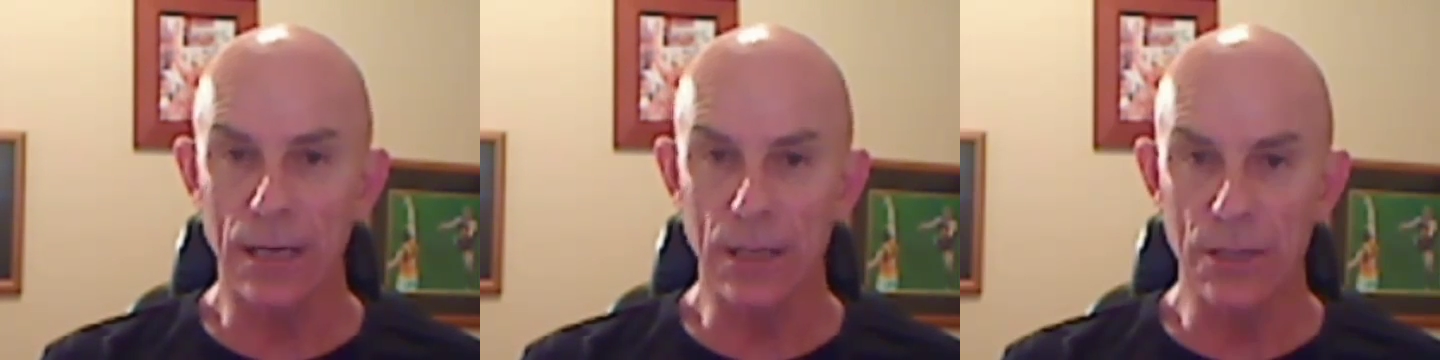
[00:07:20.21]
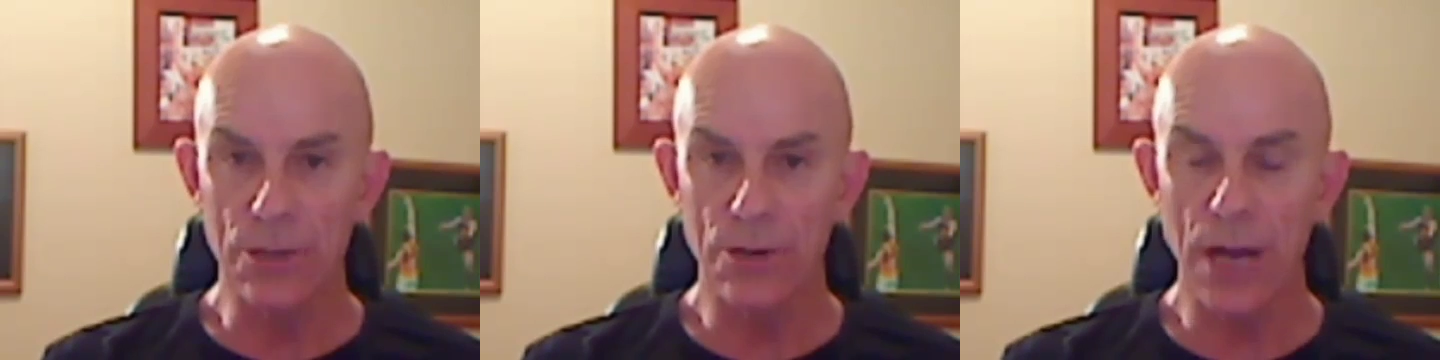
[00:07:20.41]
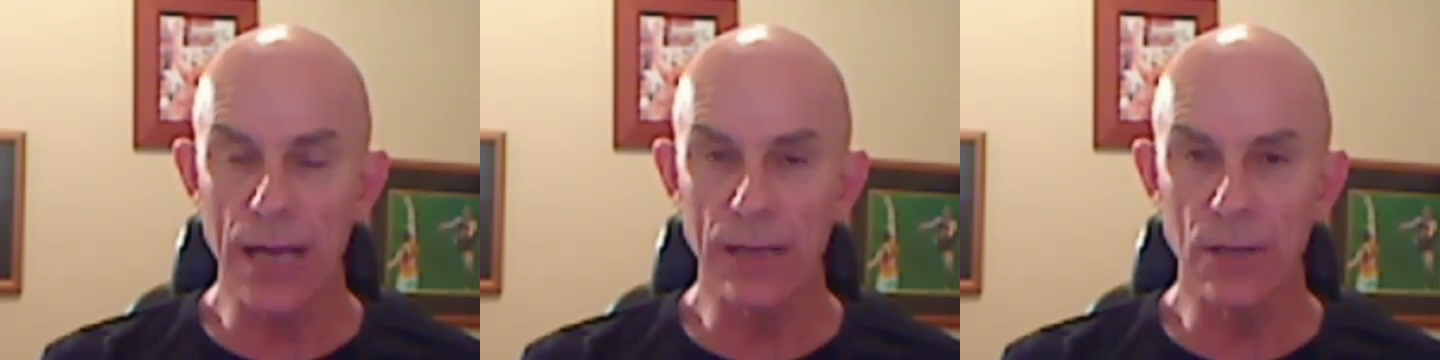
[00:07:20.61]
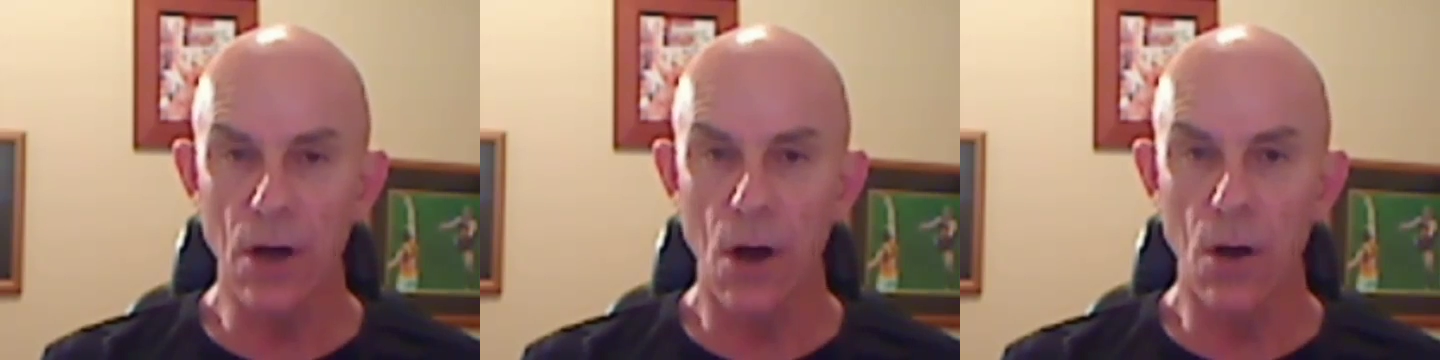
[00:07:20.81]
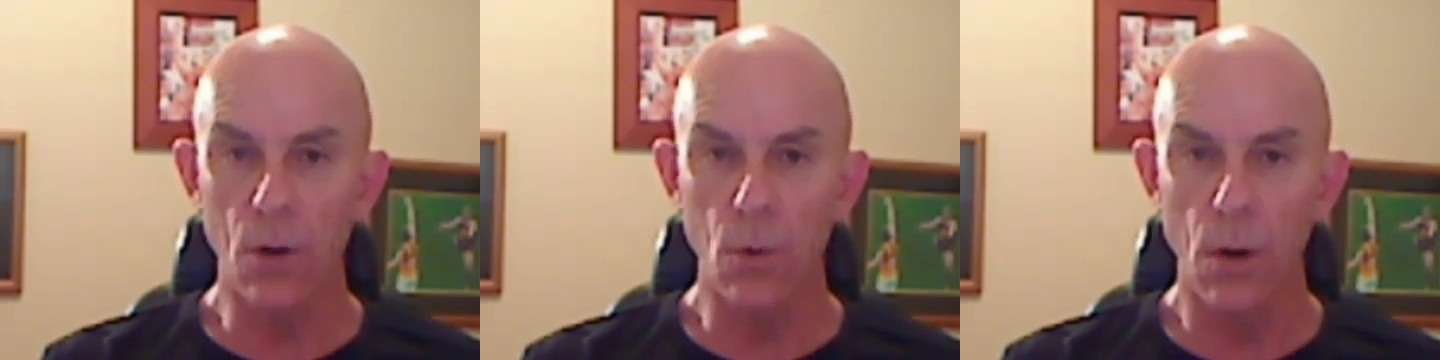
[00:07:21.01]
a
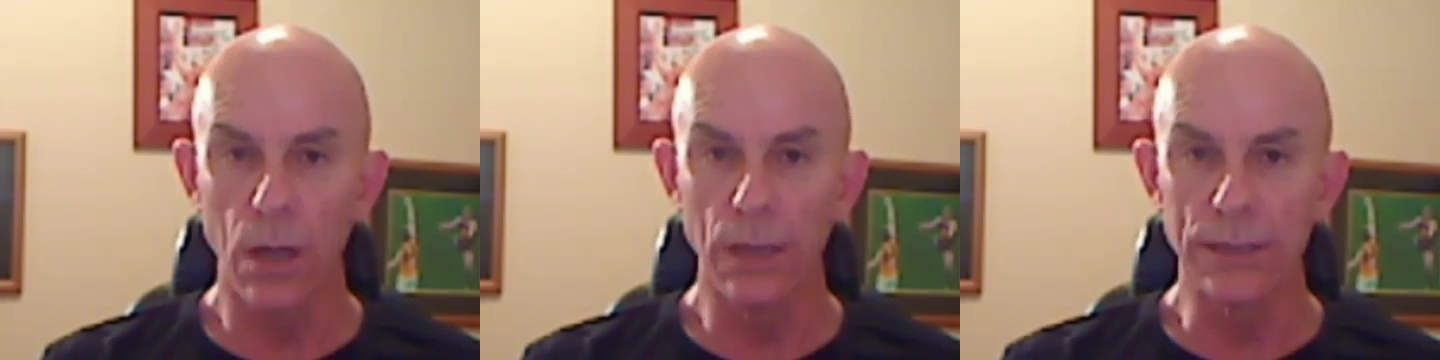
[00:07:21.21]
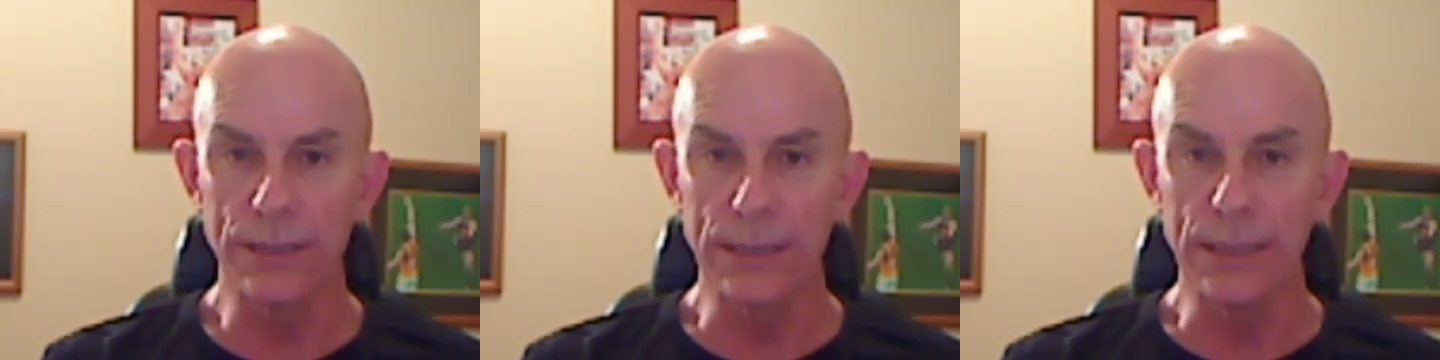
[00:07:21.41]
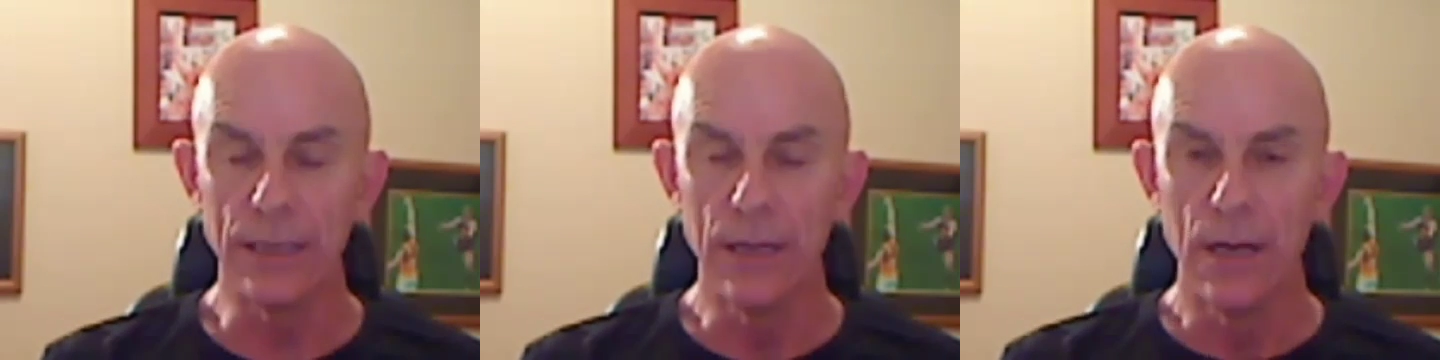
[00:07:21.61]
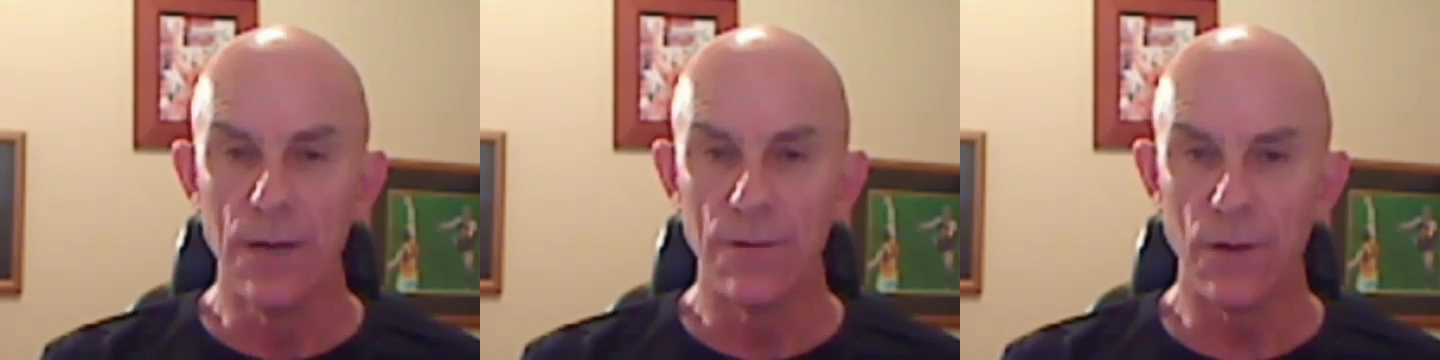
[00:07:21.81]
contractile quality